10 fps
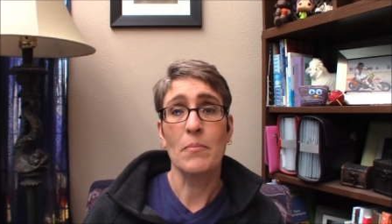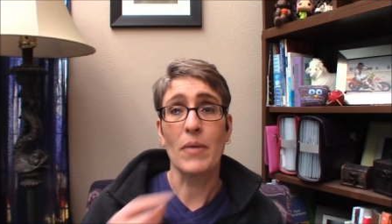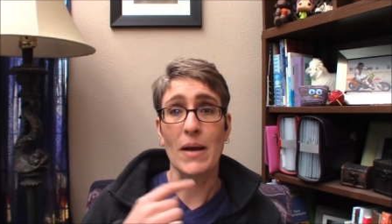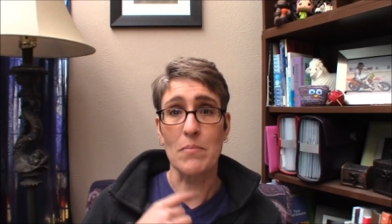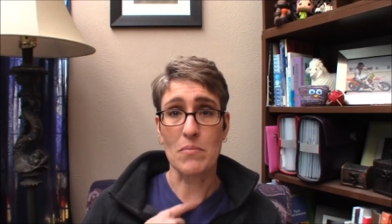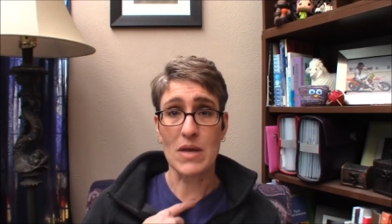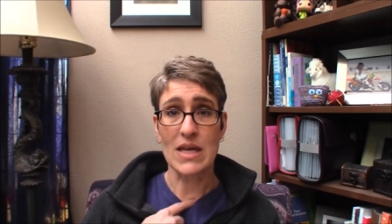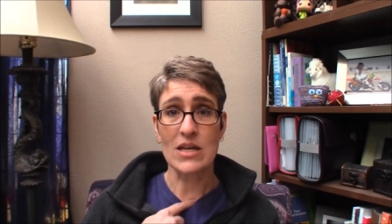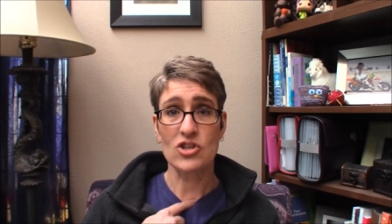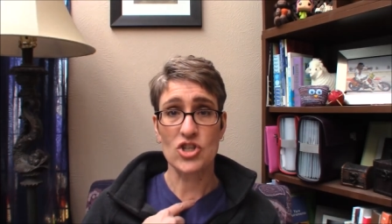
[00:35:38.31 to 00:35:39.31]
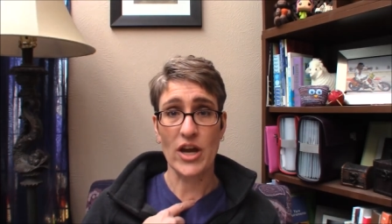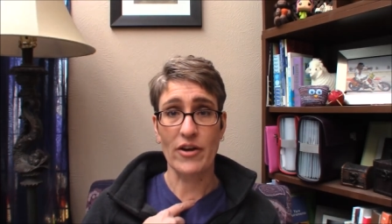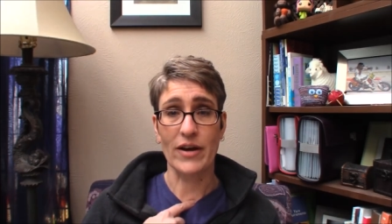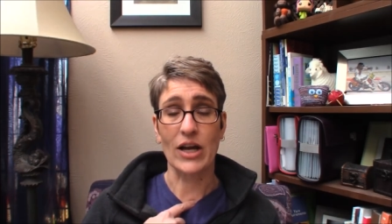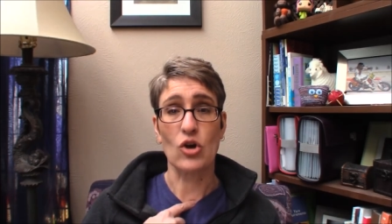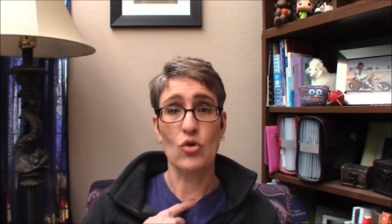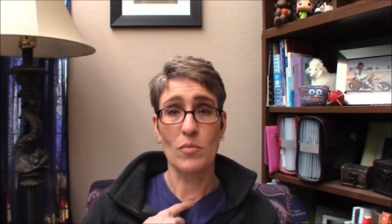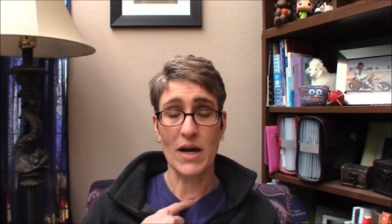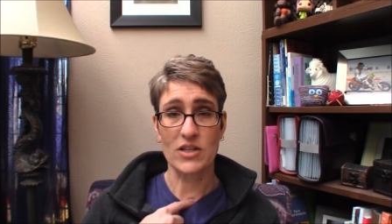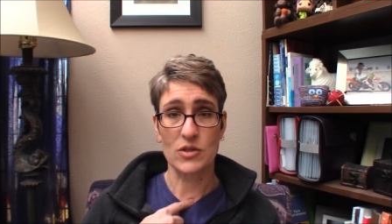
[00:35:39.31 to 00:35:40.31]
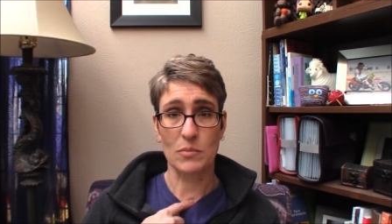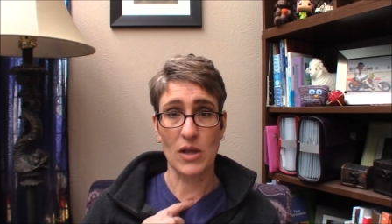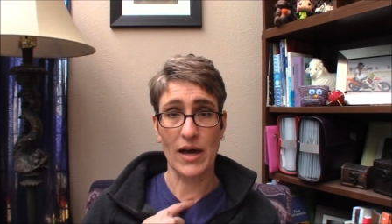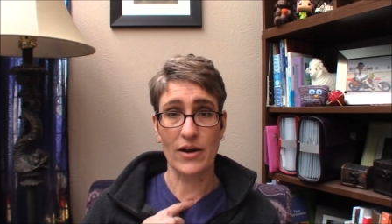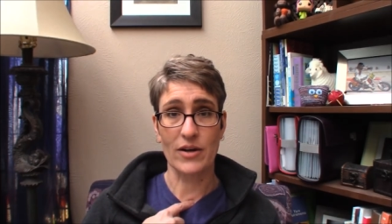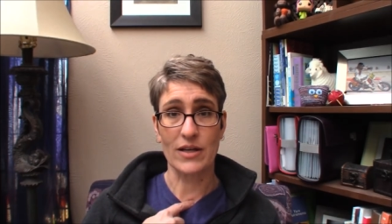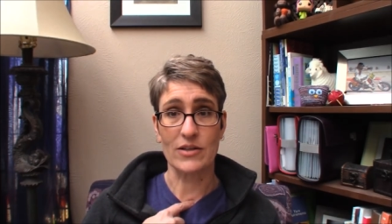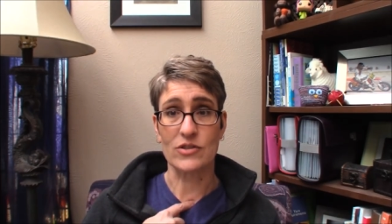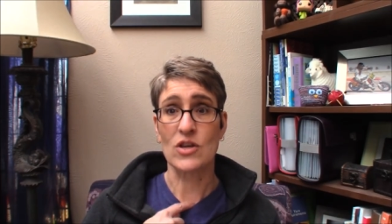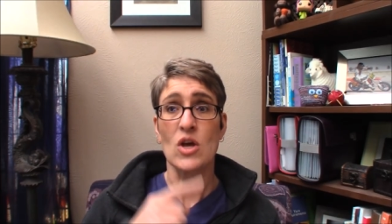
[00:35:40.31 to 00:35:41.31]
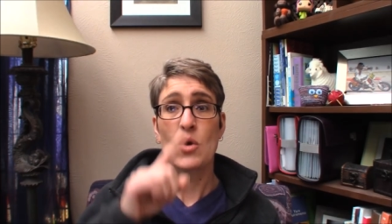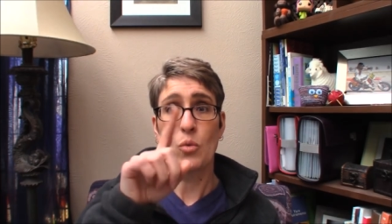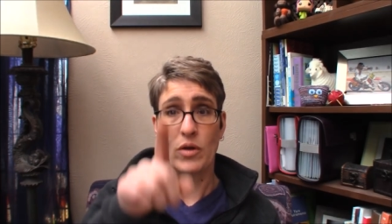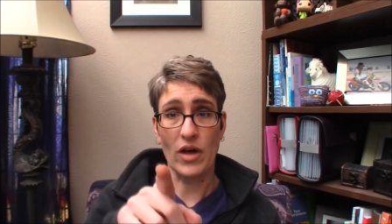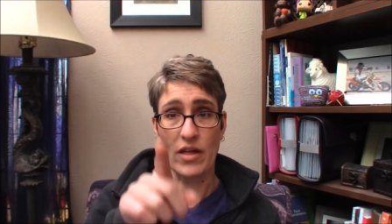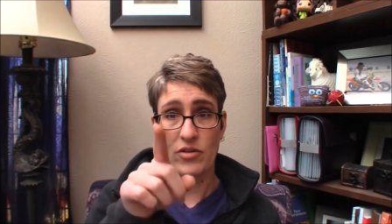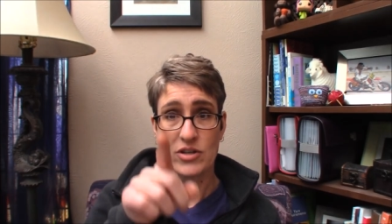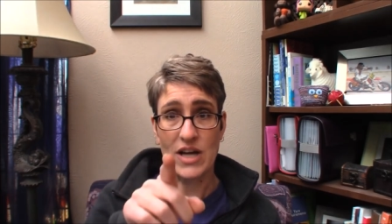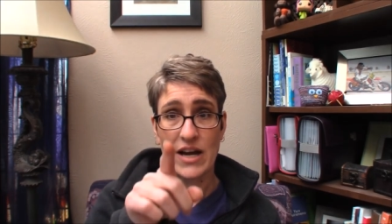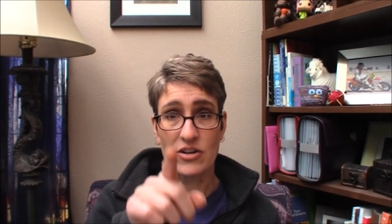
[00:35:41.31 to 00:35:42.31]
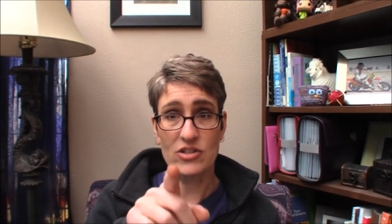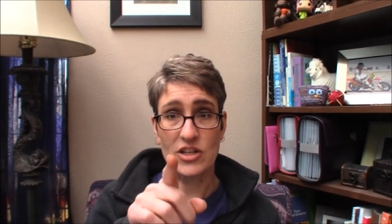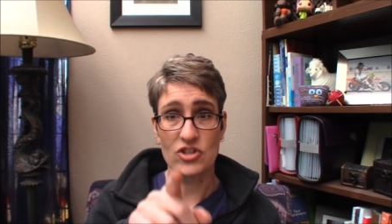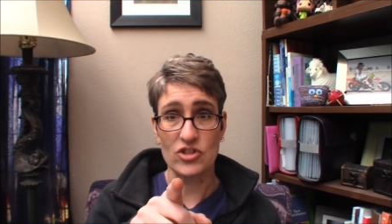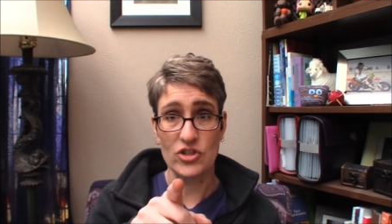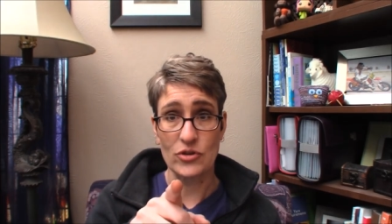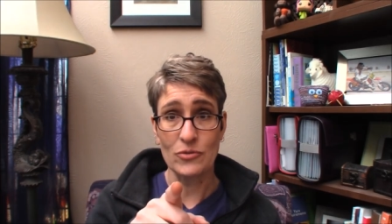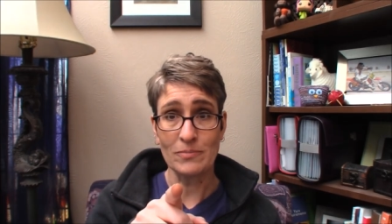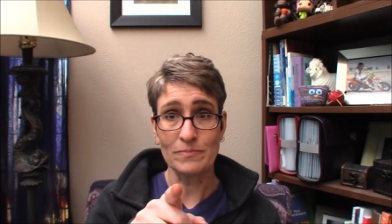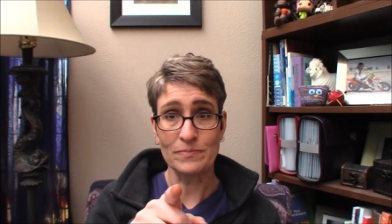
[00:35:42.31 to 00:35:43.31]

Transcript: By me sharing who my supplier is with other dyers such as you,